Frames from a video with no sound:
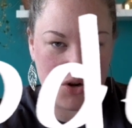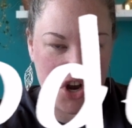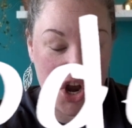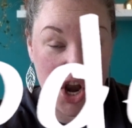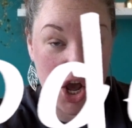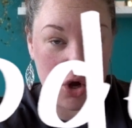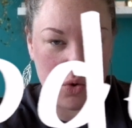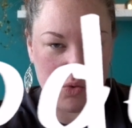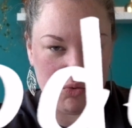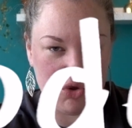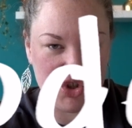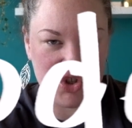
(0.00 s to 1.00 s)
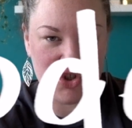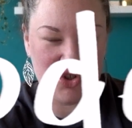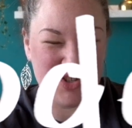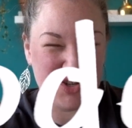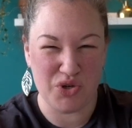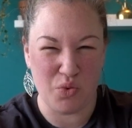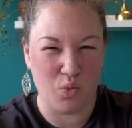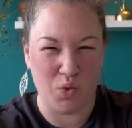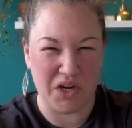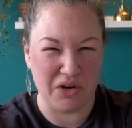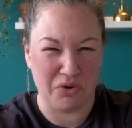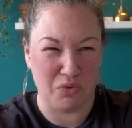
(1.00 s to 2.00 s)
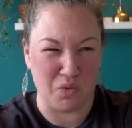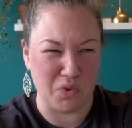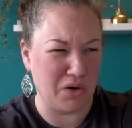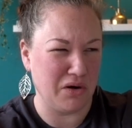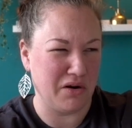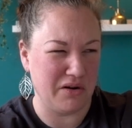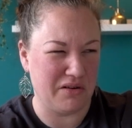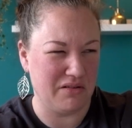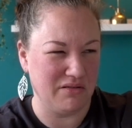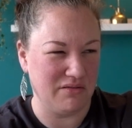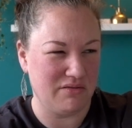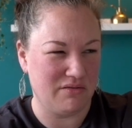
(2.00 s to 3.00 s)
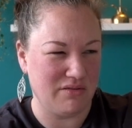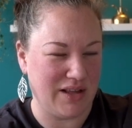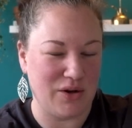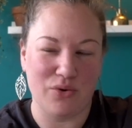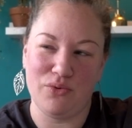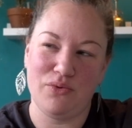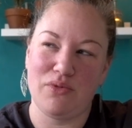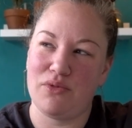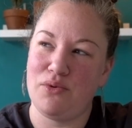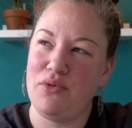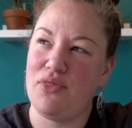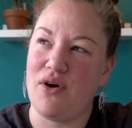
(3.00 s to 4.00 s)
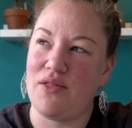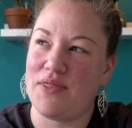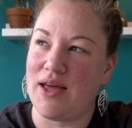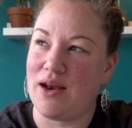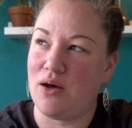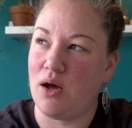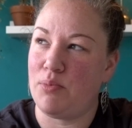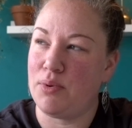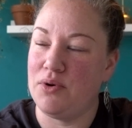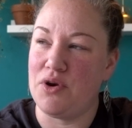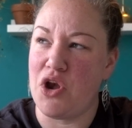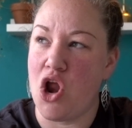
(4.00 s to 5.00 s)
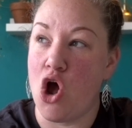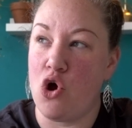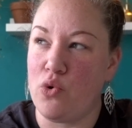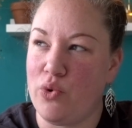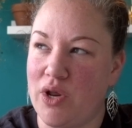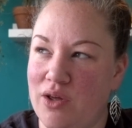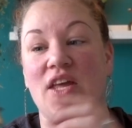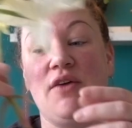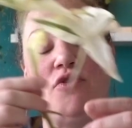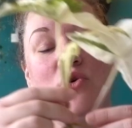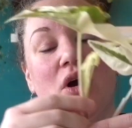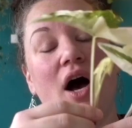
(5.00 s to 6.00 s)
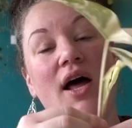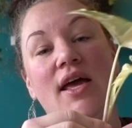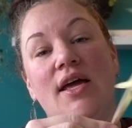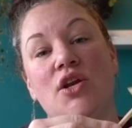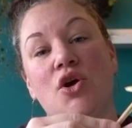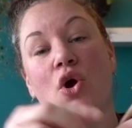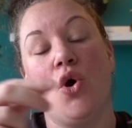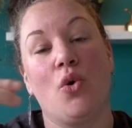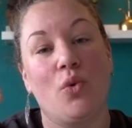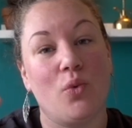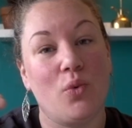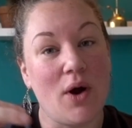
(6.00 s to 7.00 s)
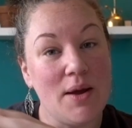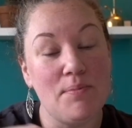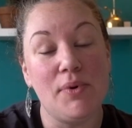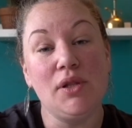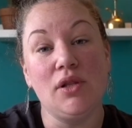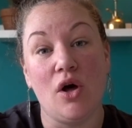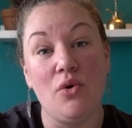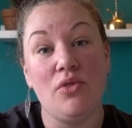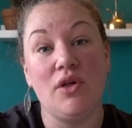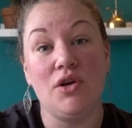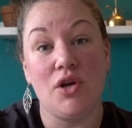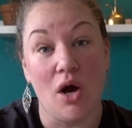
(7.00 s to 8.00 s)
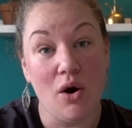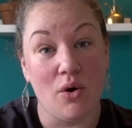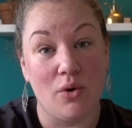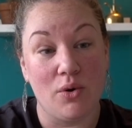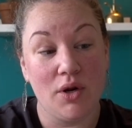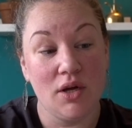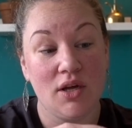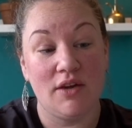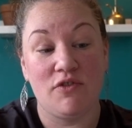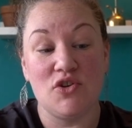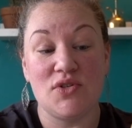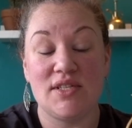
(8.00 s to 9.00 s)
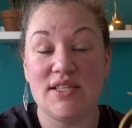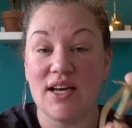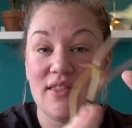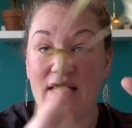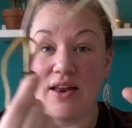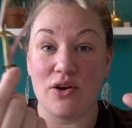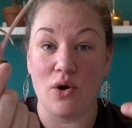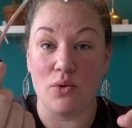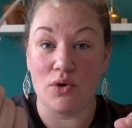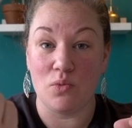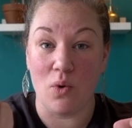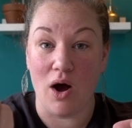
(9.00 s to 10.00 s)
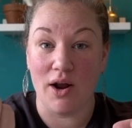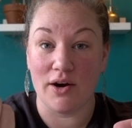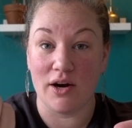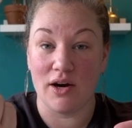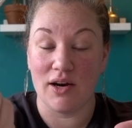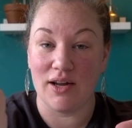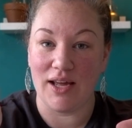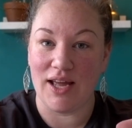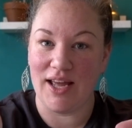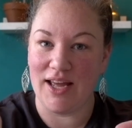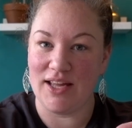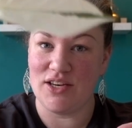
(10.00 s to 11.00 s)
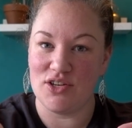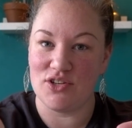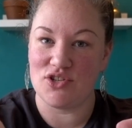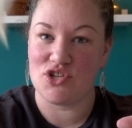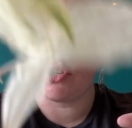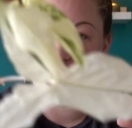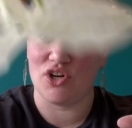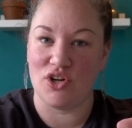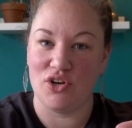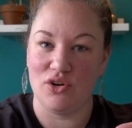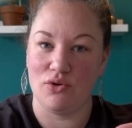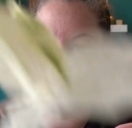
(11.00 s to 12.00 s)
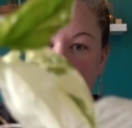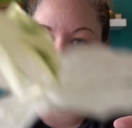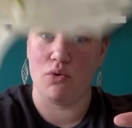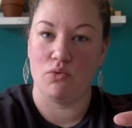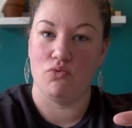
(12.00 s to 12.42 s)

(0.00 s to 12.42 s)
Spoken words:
Nodes. Such a weird word. Like who thought that up? Node. If you cut it right below the node, if you stick that node in water, it should grow